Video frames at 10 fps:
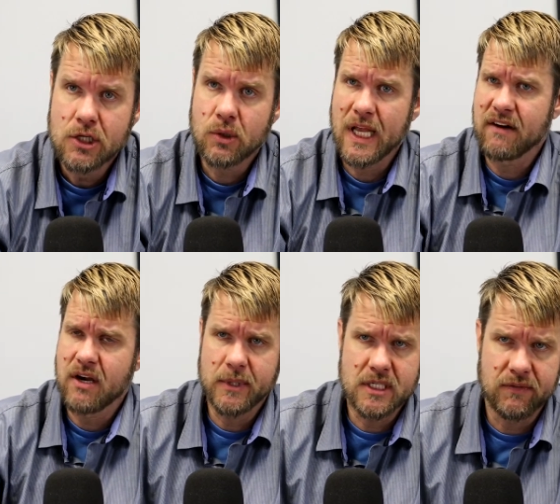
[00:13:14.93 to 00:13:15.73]
So a lot of
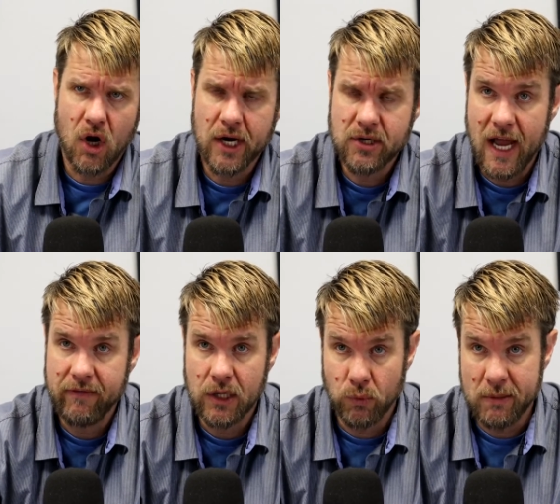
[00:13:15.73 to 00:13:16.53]
companies have gone to
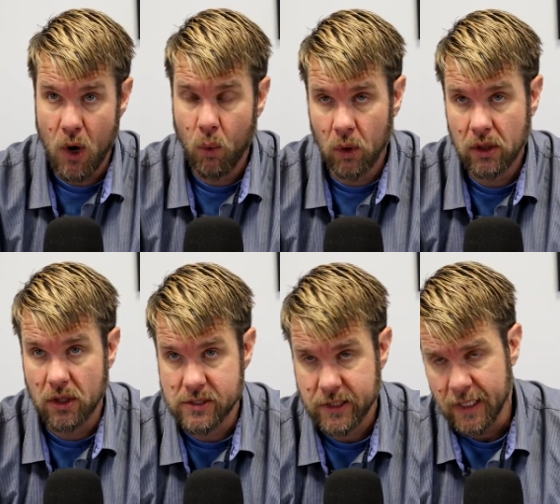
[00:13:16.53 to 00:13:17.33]
having remote
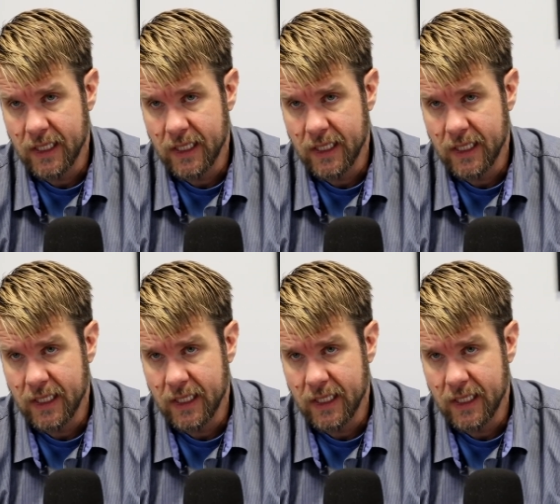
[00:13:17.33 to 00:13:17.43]
workers,